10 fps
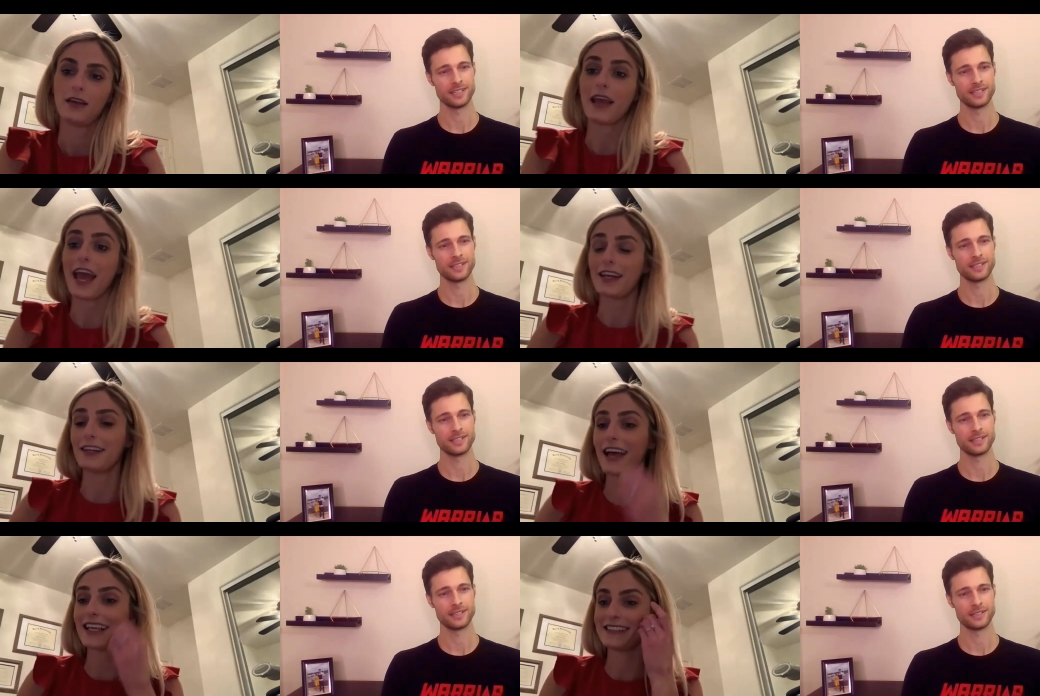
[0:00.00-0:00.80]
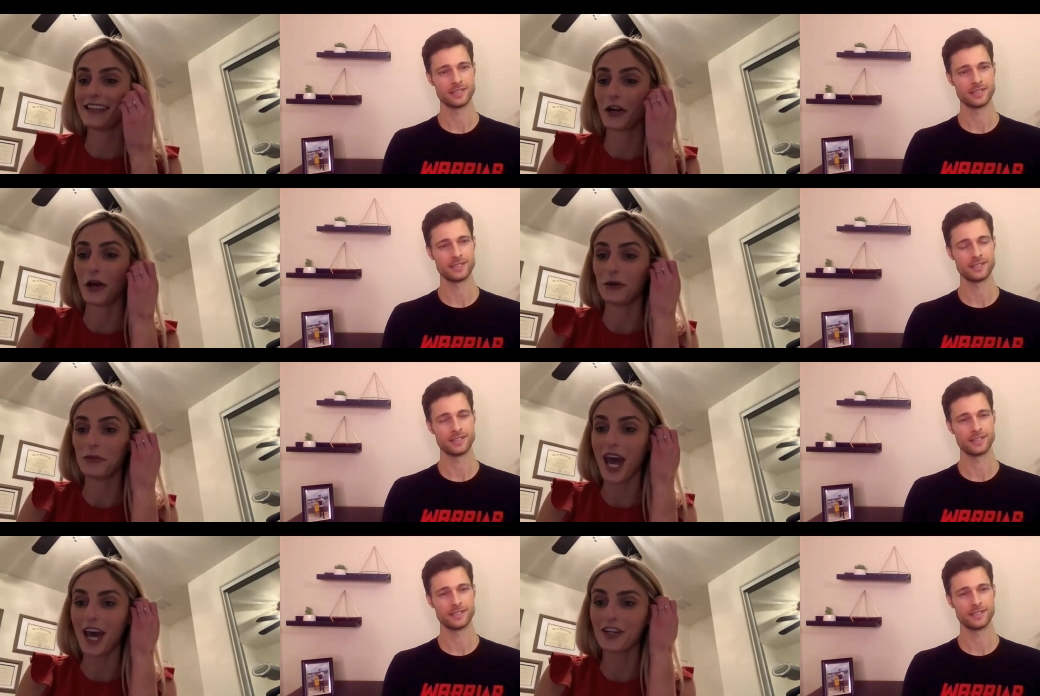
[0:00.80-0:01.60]
Speaker 1: analyze their own
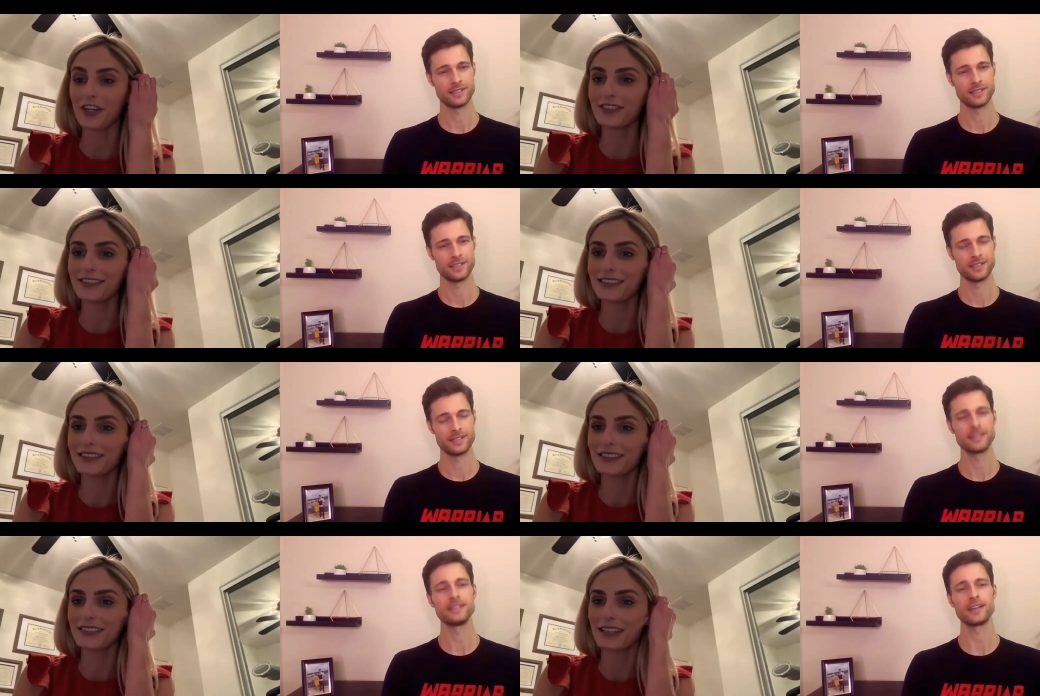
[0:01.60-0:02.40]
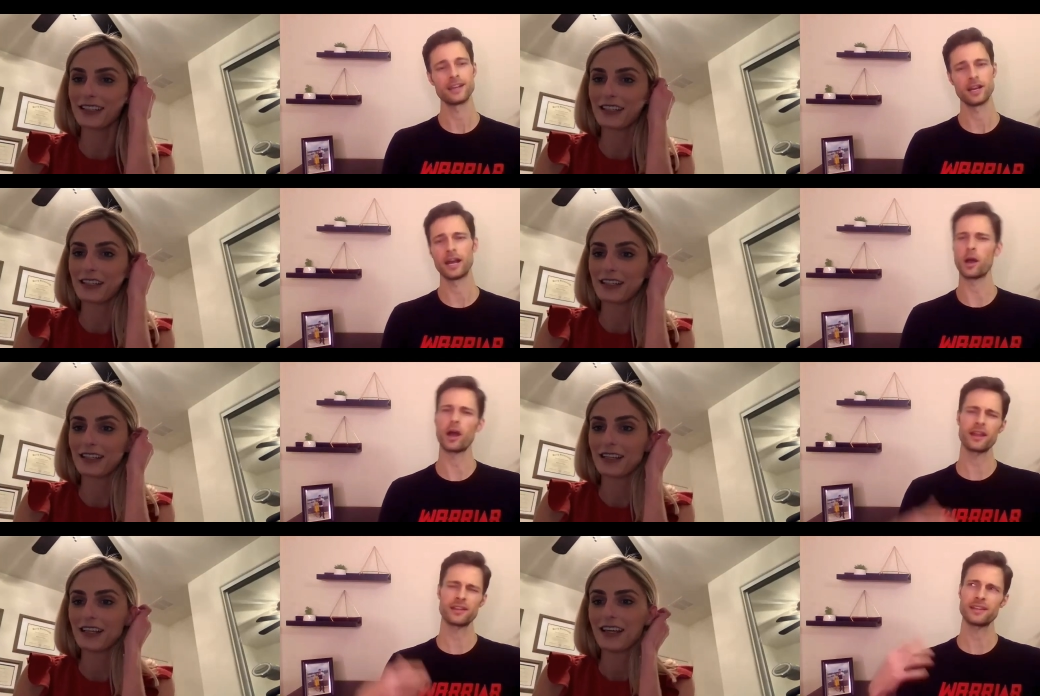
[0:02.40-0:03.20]
patterns.
Speaker 2: Yeah, I,
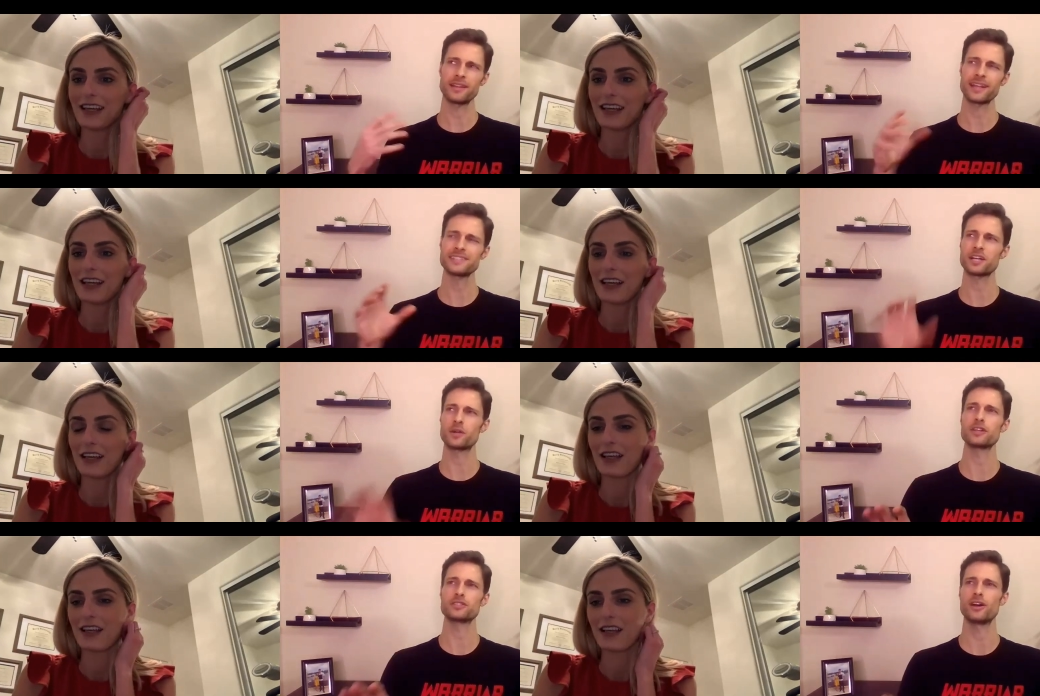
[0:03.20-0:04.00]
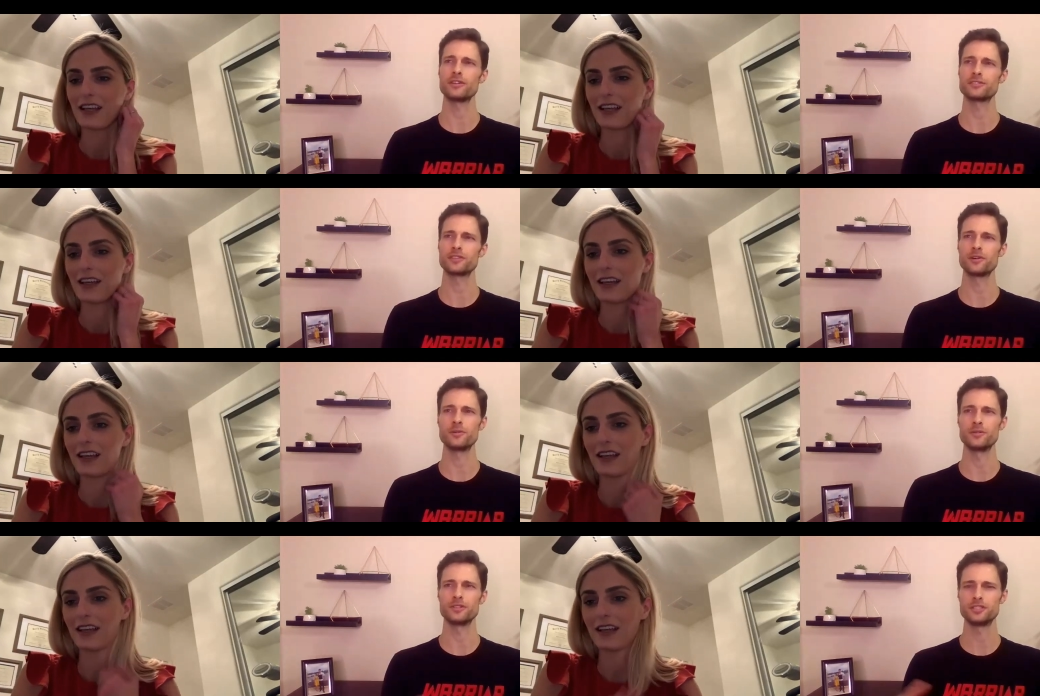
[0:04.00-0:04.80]
I, I guess that question
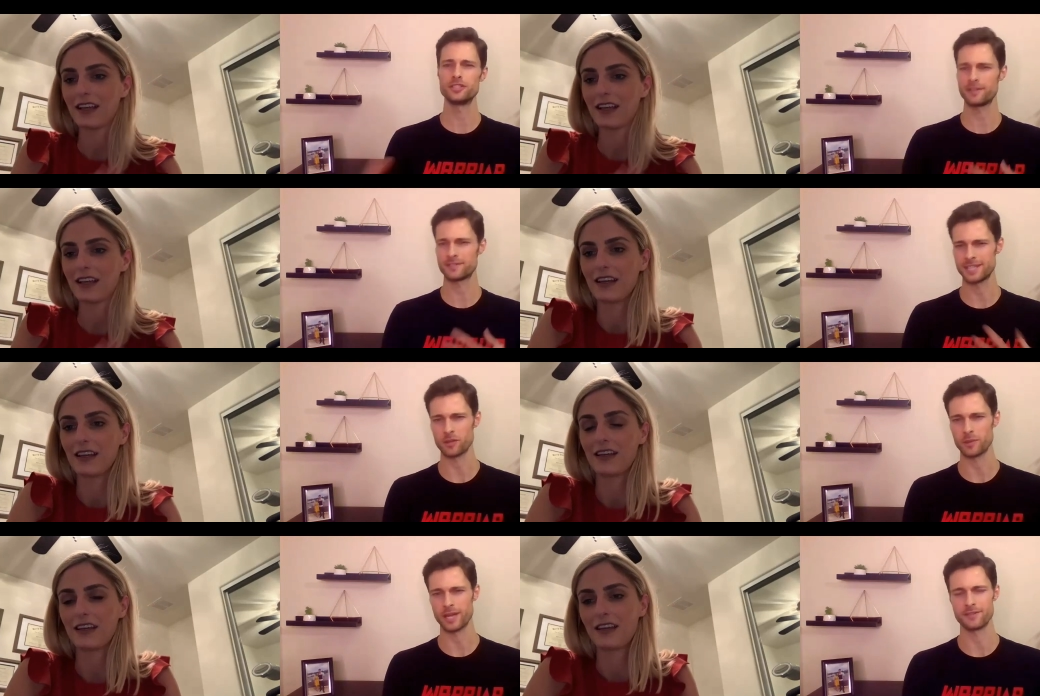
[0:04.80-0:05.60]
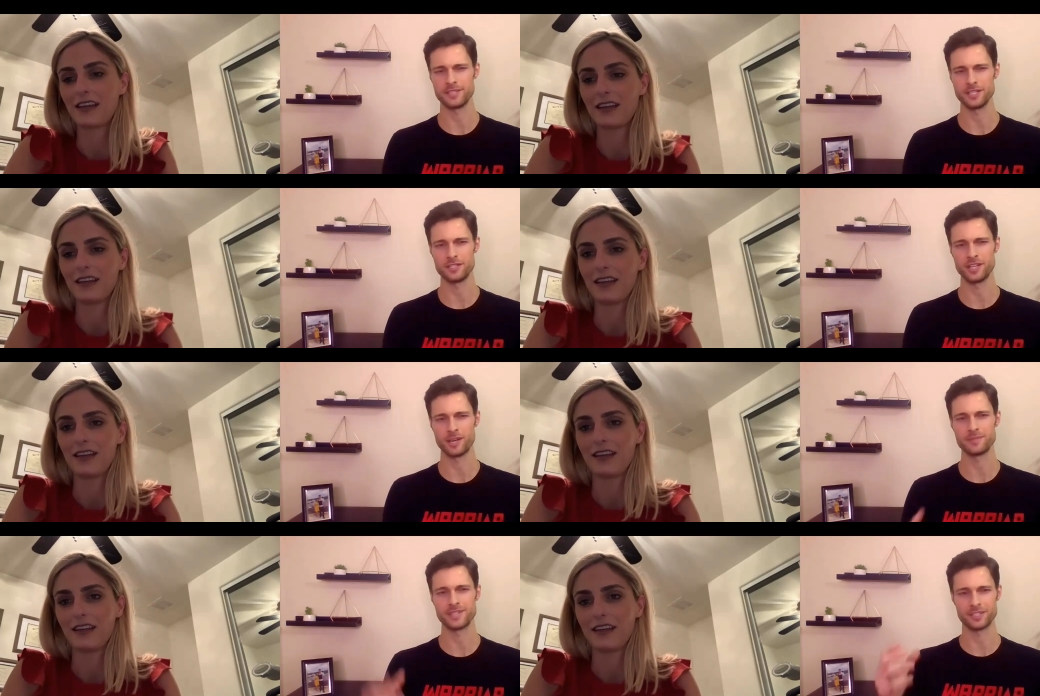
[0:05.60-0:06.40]
also shifts now that we have
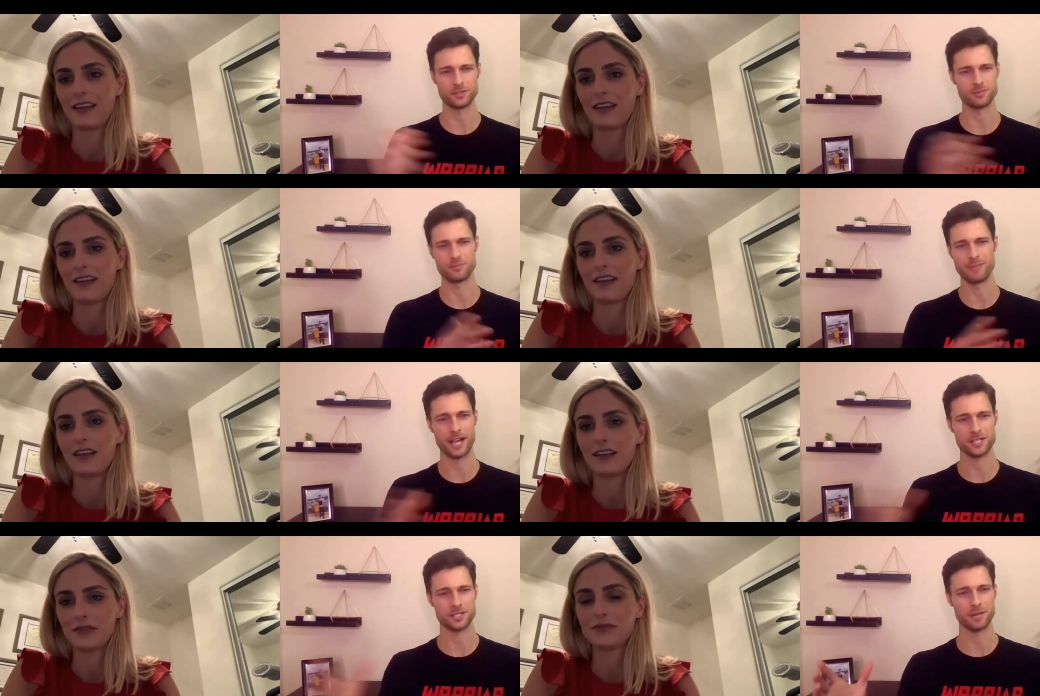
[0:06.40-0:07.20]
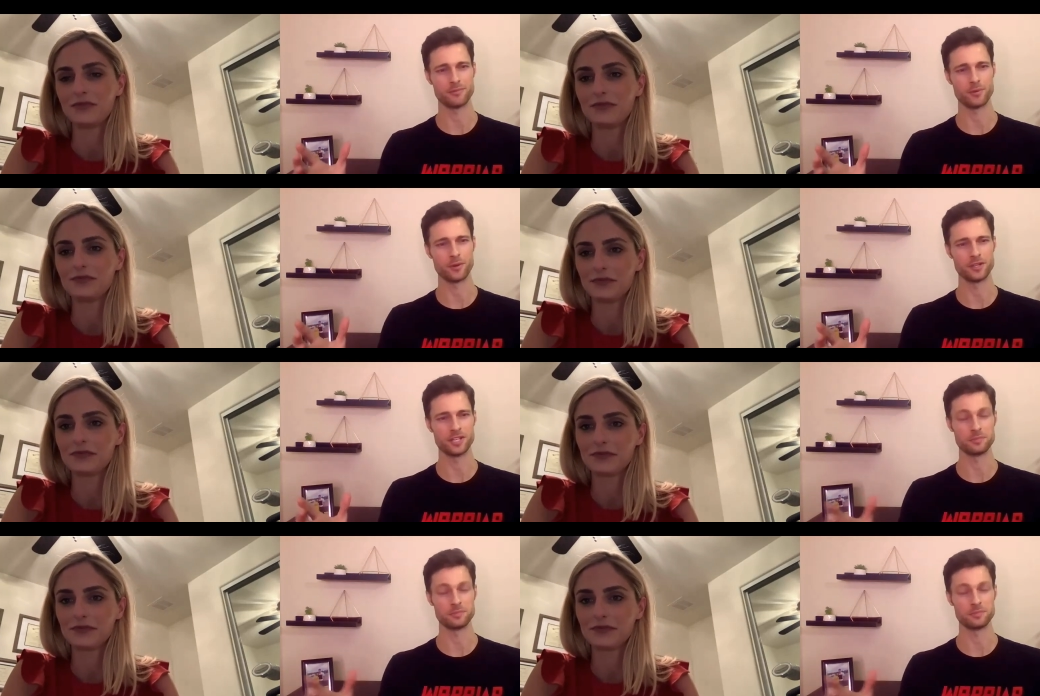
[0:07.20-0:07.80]
CGMs that just match it up for you because